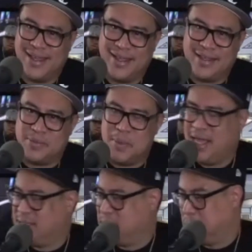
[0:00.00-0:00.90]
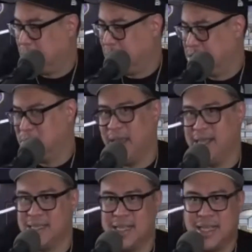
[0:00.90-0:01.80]
it's amazing, bro. It's
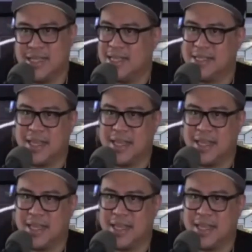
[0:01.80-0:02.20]
amazing. That's